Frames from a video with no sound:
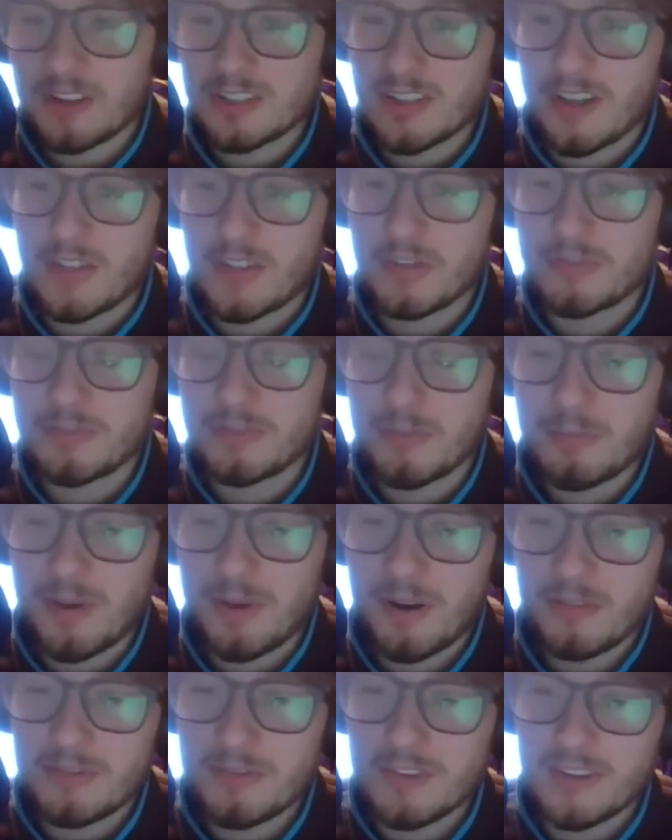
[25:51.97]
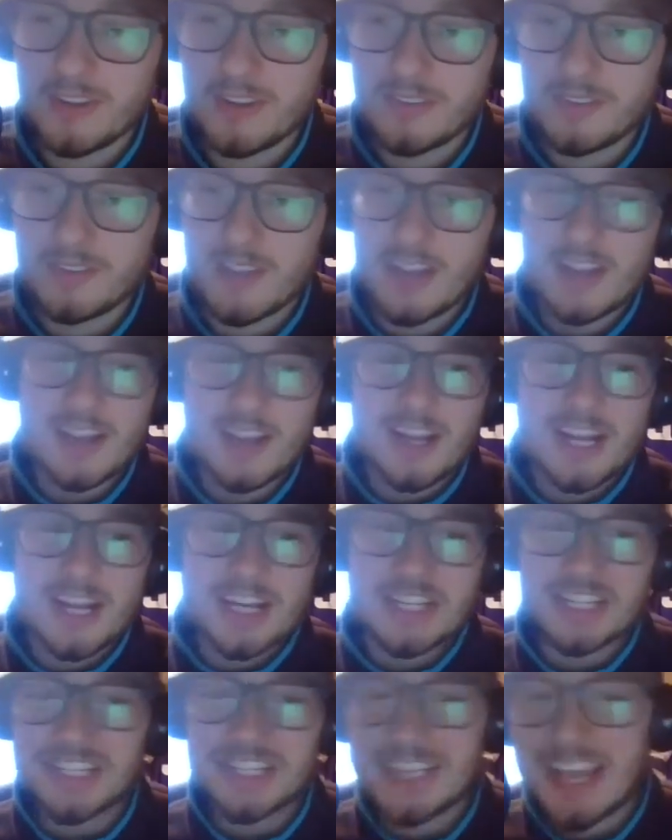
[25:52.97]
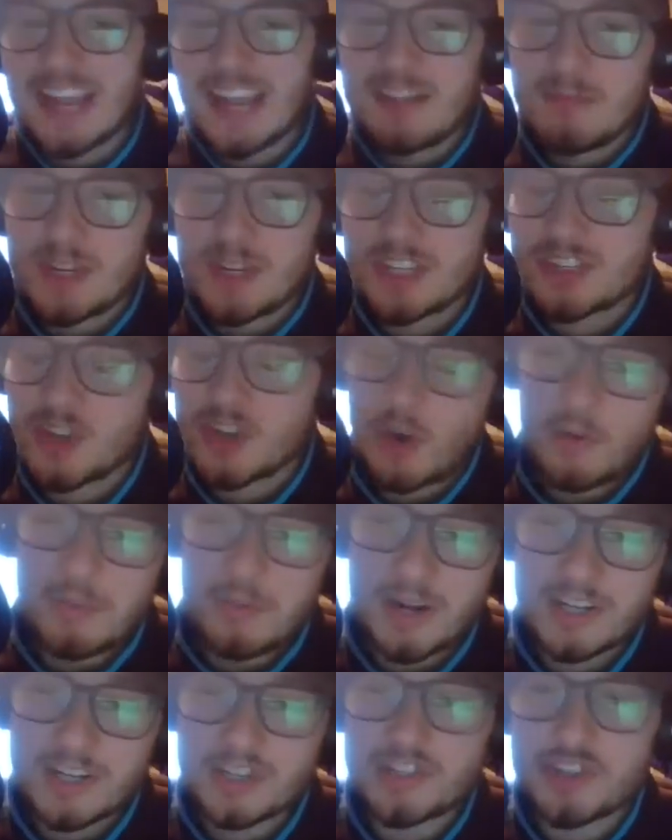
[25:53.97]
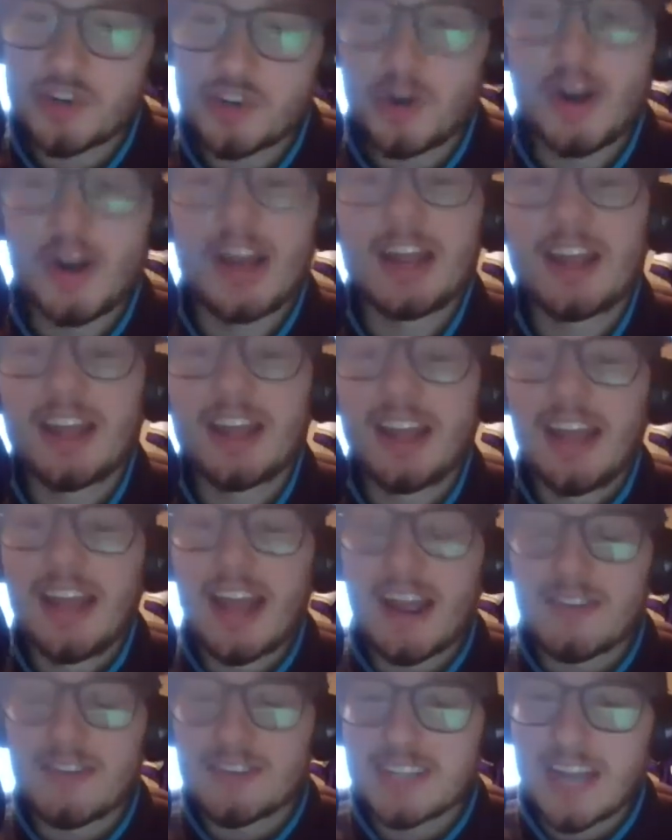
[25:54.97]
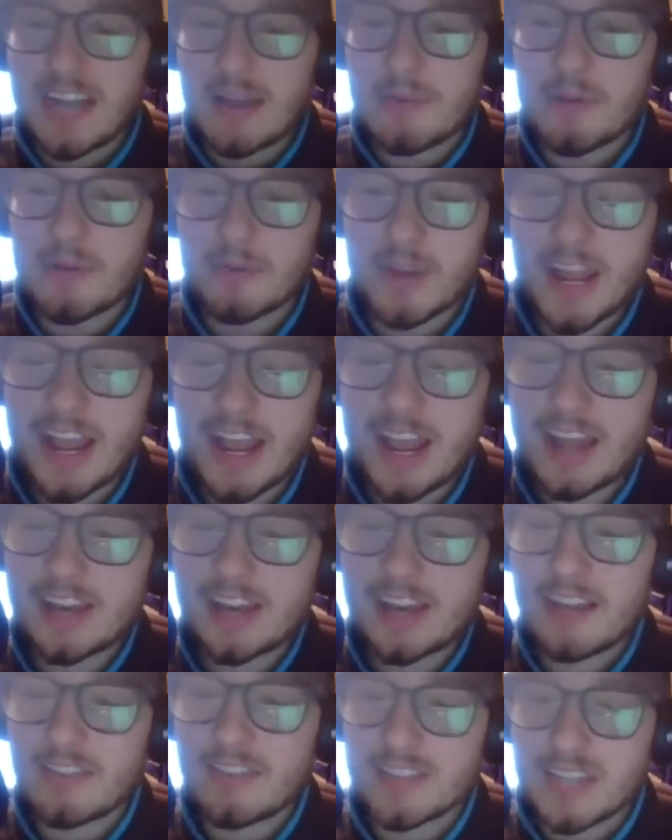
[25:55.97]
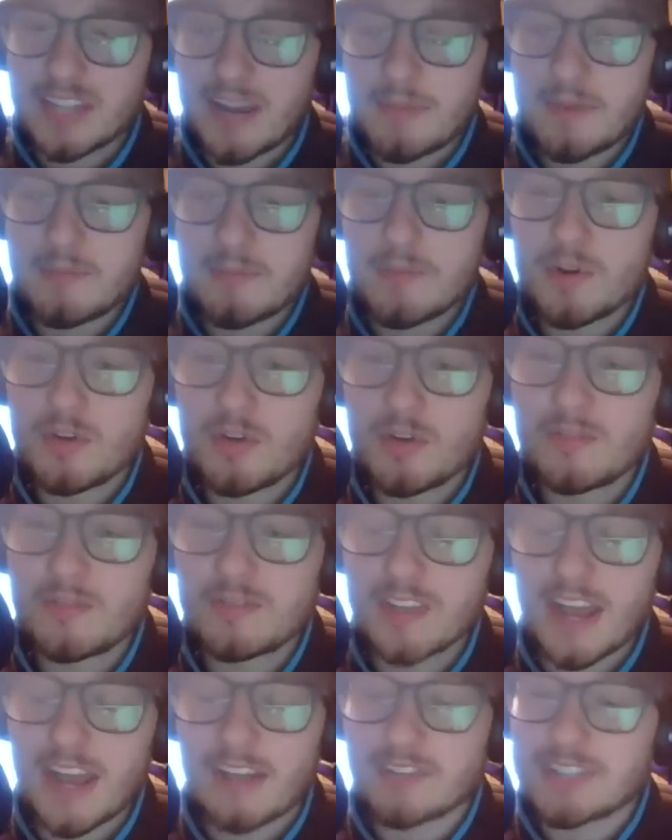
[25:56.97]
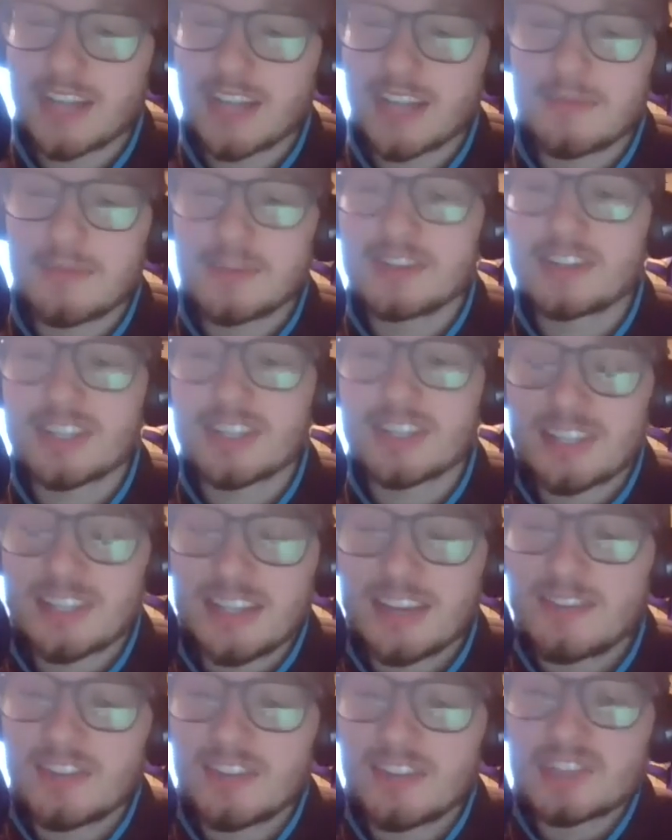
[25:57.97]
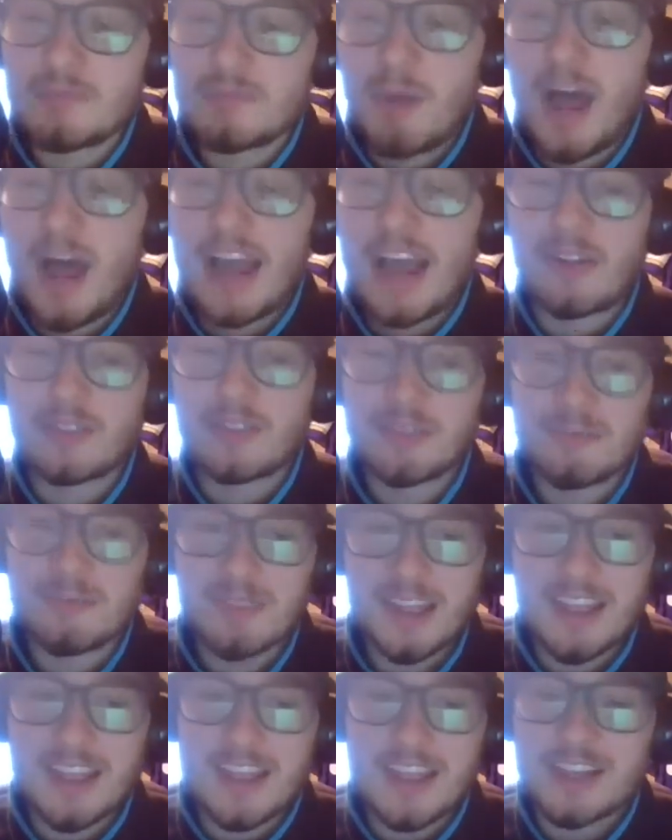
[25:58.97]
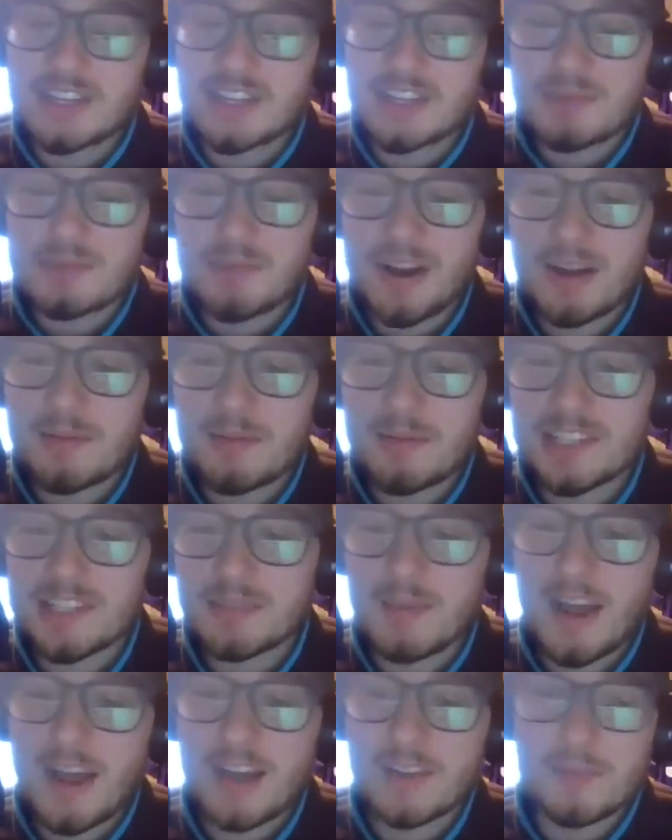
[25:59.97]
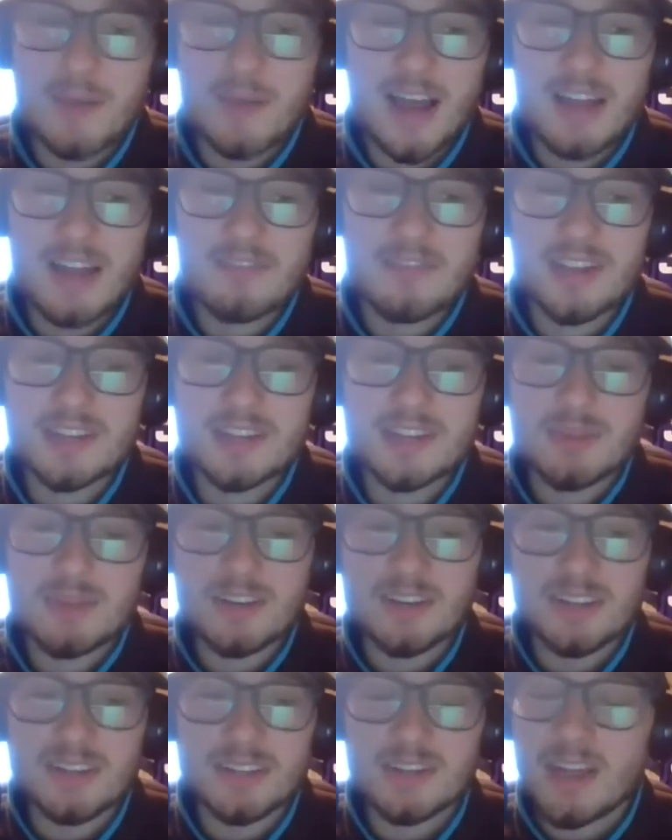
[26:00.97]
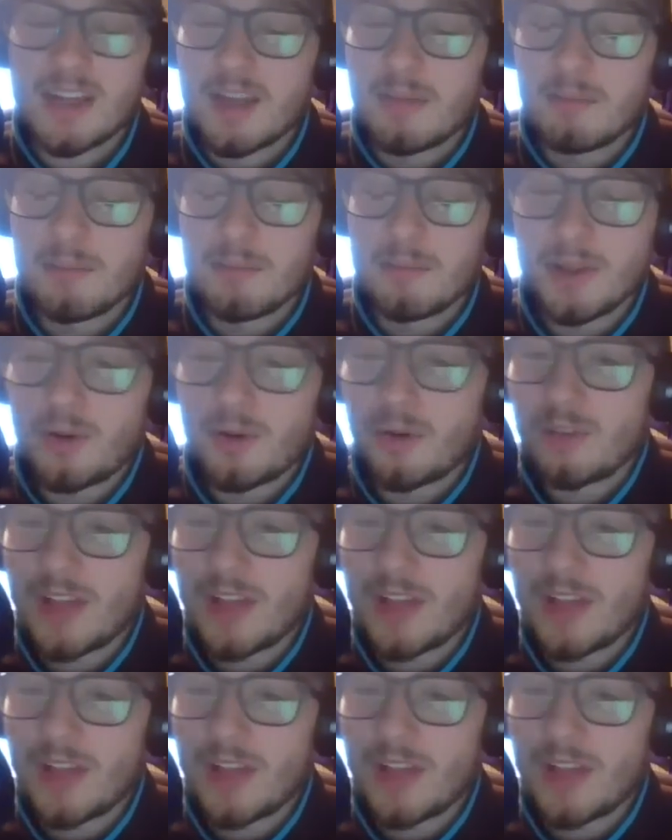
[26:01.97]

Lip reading: on the football field just gave me so much joy. Every time he ran, every time he moved, every time he just even smiled, it just brought up a smile to my face because big old